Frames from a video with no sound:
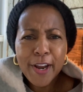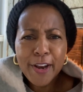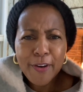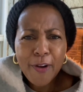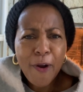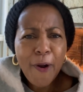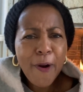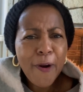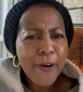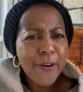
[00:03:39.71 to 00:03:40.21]
and
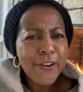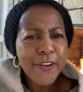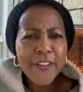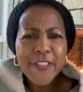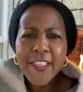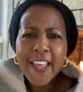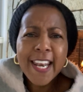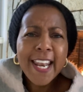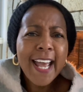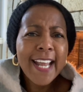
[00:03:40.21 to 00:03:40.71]
harder
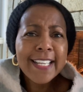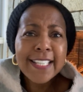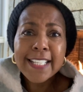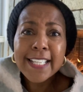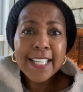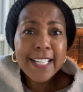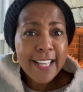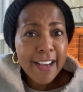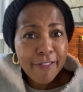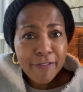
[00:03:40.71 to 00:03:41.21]
than I
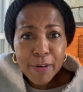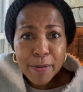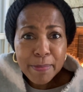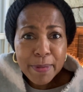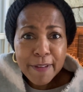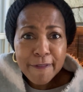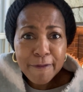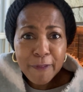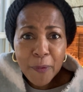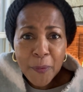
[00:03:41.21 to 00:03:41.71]
did ever
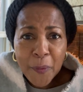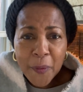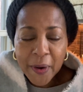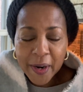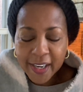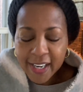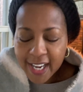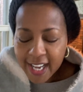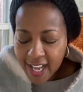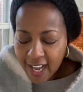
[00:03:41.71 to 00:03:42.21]
before.